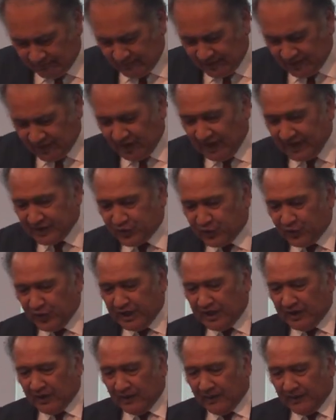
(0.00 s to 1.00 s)
So let's
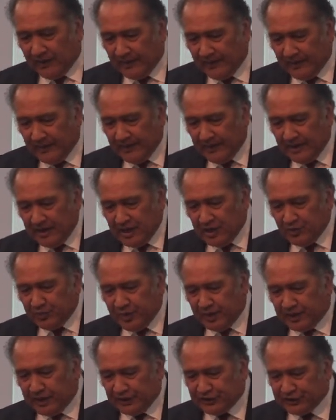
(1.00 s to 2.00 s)
read on.
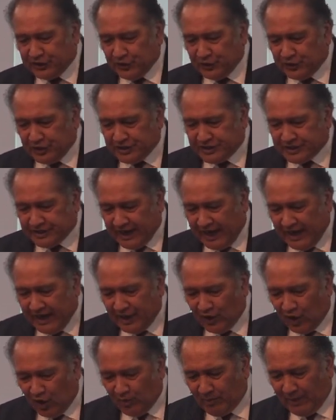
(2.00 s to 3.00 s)
Because you disdain
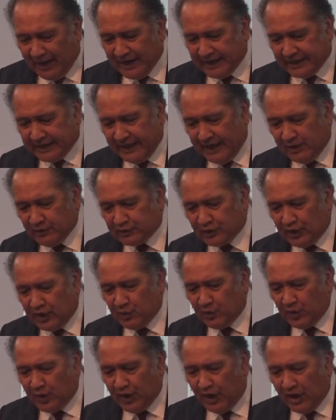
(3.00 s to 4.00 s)
all my counsel, and
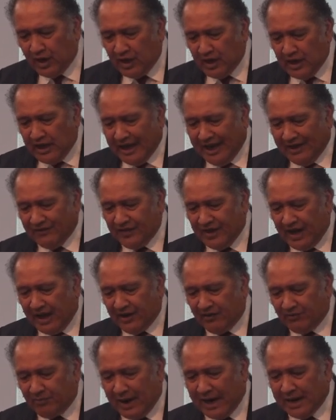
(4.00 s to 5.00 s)
will not have none
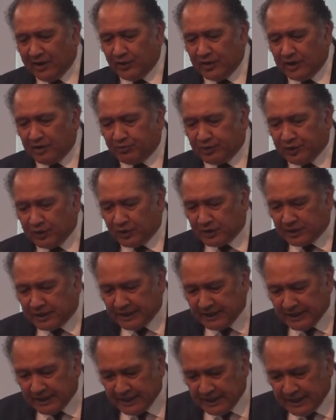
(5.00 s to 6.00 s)
of my
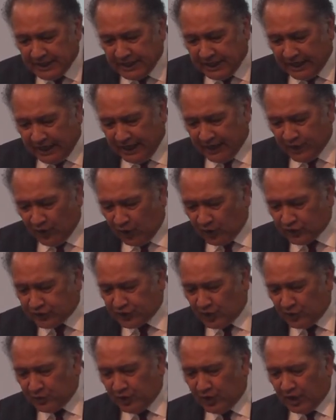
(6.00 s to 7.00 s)
rebuke. I
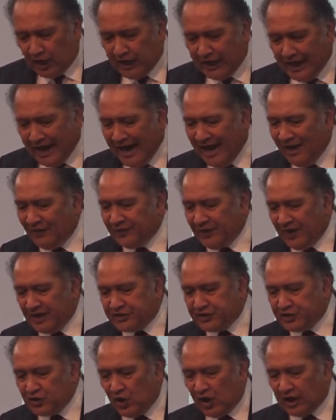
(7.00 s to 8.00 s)
also will laugh
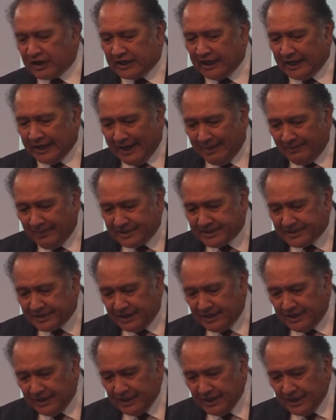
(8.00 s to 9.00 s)
at your
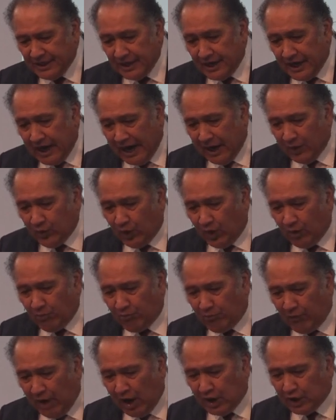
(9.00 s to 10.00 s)
calamity. I will
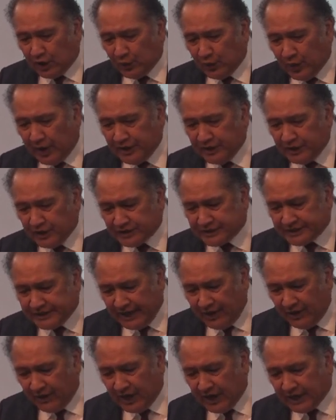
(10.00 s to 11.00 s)
mock when your
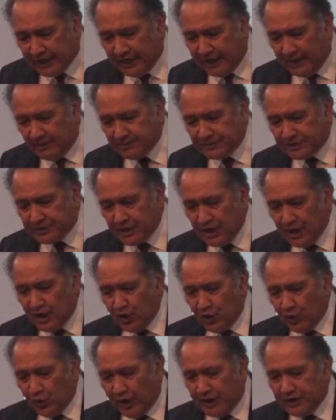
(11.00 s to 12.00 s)
terror comes,
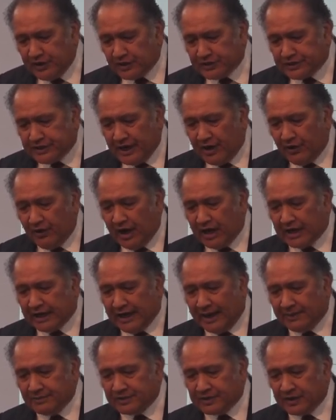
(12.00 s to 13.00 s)
when your terror
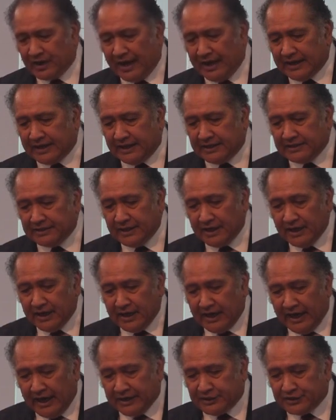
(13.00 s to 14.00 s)
comes like a,
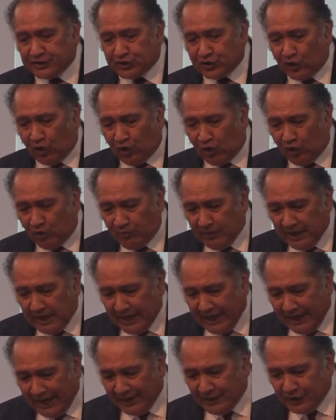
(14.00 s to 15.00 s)
a storm,
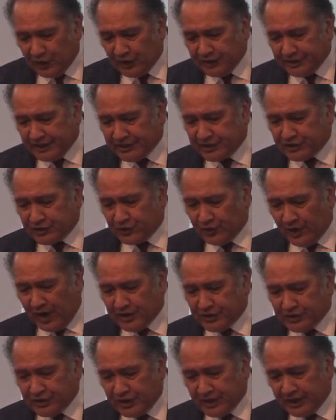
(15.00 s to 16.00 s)
and your
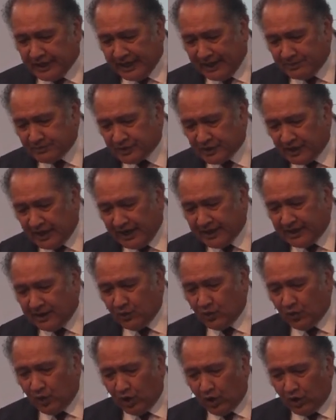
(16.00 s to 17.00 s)
destruction comes like a
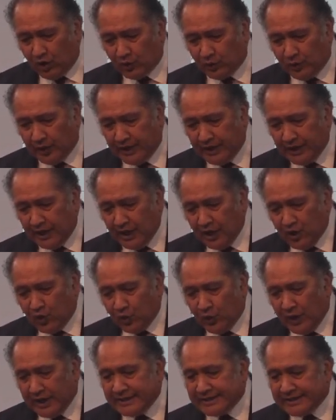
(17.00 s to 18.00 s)
whirlwind,
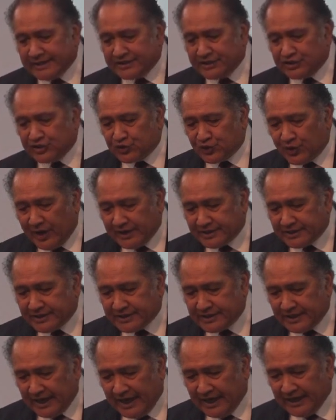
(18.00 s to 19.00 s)
when
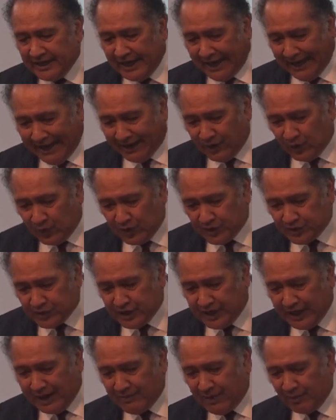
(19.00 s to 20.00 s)
distress and anguish
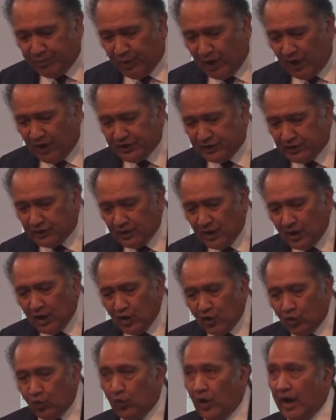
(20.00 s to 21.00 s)
come upon you,
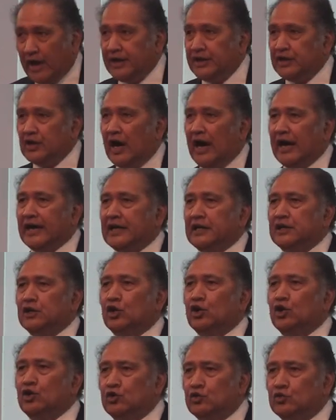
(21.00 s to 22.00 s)
when you are
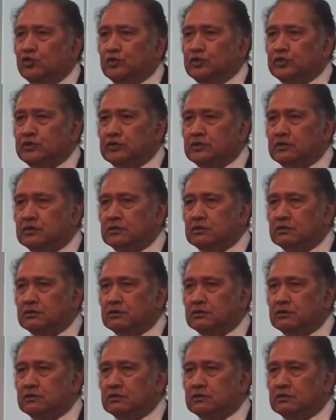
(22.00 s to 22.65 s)
in loose